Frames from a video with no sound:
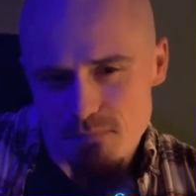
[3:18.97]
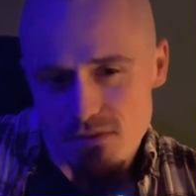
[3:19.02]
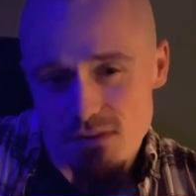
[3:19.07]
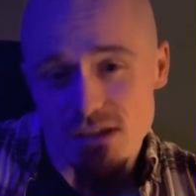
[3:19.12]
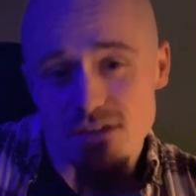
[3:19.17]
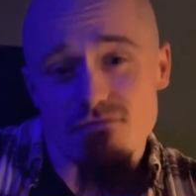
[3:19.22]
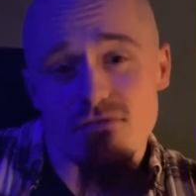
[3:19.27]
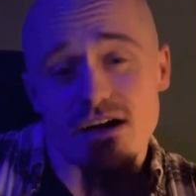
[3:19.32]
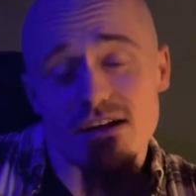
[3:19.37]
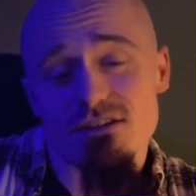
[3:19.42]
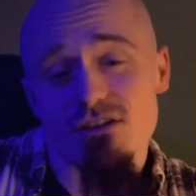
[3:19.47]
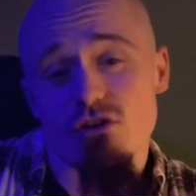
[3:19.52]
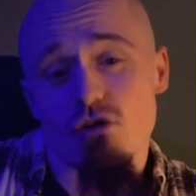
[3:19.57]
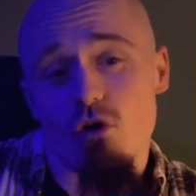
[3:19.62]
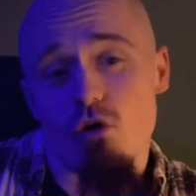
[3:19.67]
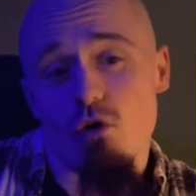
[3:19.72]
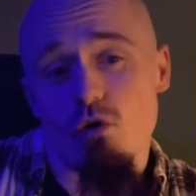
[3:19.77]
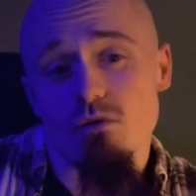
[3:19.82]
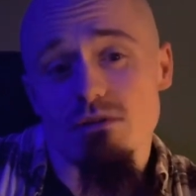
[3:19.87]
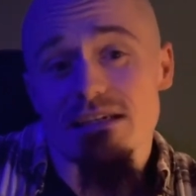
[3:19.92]
These fats are
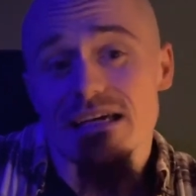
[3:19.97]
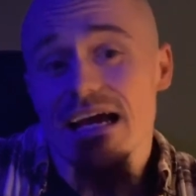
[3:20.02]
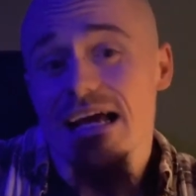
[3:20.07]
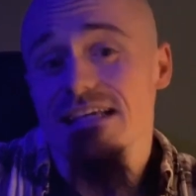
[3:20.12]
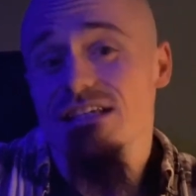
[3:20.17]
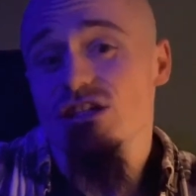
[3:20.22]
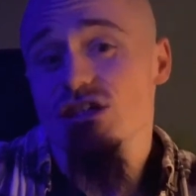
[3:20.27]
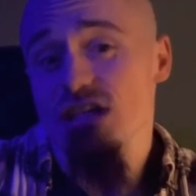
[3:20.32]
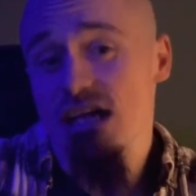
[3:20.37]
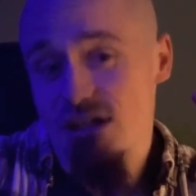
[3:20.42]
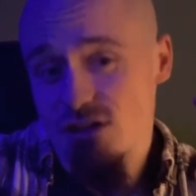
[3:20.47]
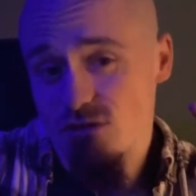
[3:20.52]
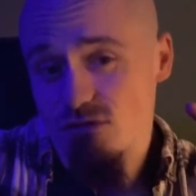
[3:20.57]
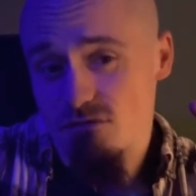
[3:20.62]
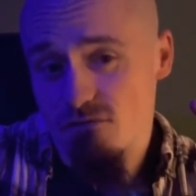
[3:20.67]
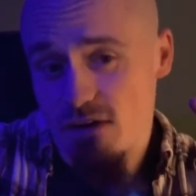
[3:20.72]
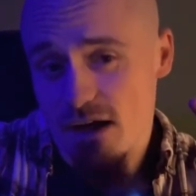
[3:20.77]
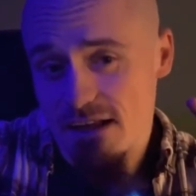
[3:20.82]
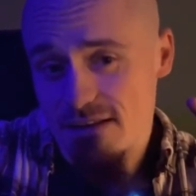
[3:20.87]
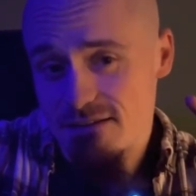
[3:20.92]
called essential
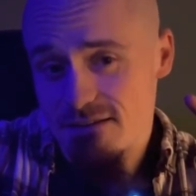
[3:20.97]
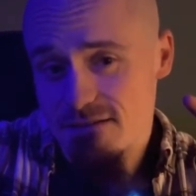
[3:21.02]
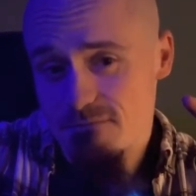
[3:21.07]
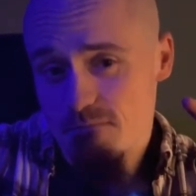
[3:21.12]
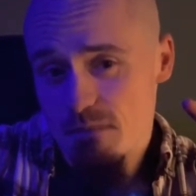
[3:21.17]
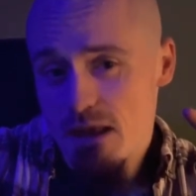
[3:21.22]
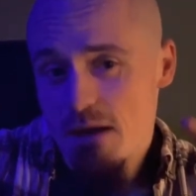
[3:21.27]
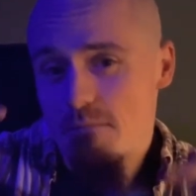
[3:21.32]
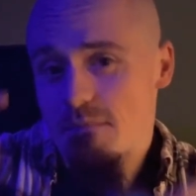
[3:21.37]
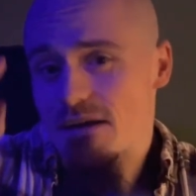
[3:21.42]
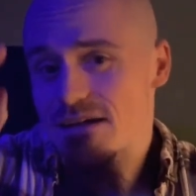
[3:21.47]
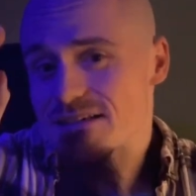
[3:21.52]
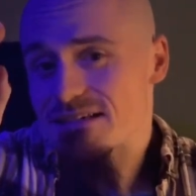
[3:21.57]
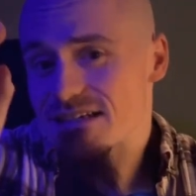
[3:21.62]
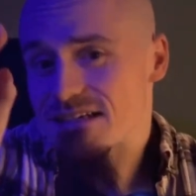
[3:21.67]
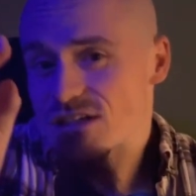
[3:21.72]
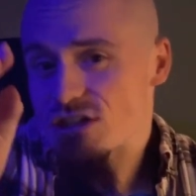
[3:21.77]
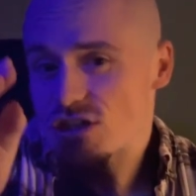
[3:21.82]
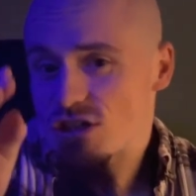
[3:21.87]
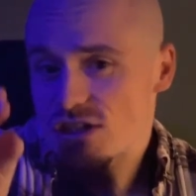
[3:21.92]
fats because
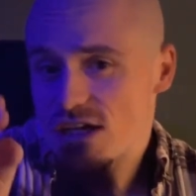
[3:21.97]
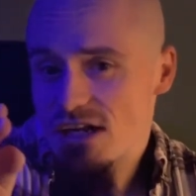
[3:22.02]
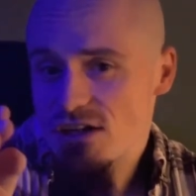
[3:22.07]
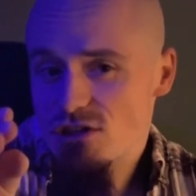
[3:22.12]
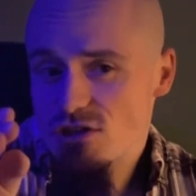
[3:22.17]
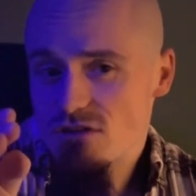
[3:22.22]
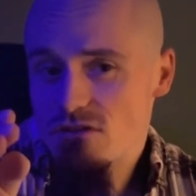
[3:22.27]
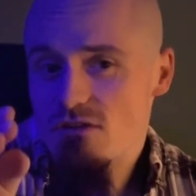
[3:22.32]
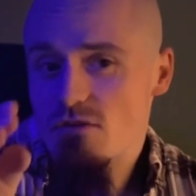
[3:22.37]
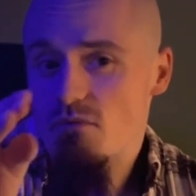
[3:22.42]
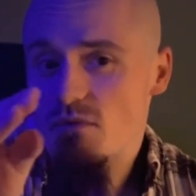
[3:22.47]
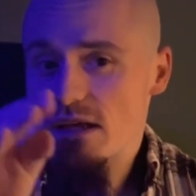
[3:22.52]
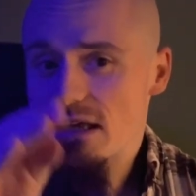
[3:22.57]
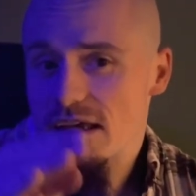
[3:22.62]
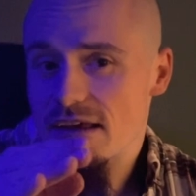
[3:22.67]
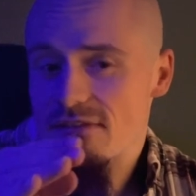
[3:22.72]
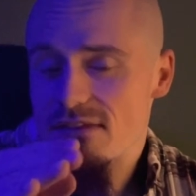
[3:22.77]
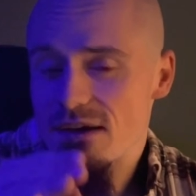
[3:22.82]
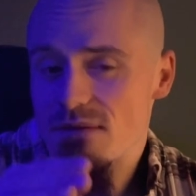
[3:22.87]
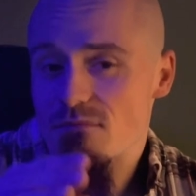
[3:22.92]
it is essential that we
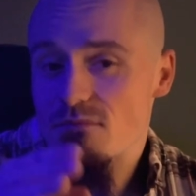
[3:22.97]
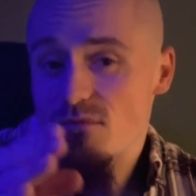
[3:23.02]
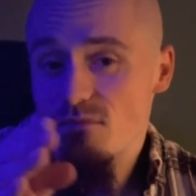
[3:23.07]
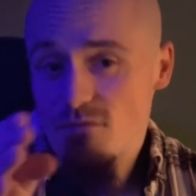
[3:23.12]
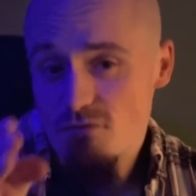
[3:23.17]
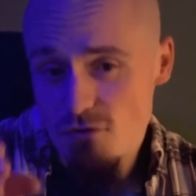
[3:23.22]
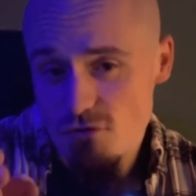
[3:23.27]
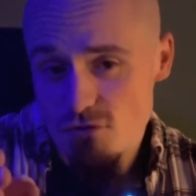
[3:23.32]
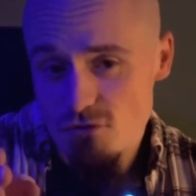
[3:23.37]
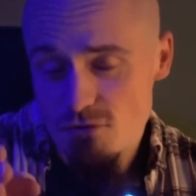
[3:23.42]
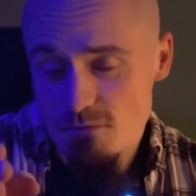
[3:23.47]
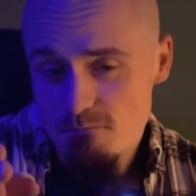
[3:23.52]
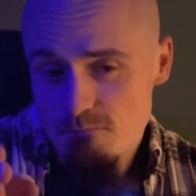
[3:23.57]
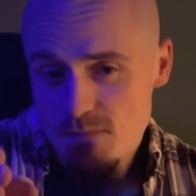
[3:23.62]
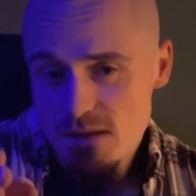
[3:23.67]
get them from food.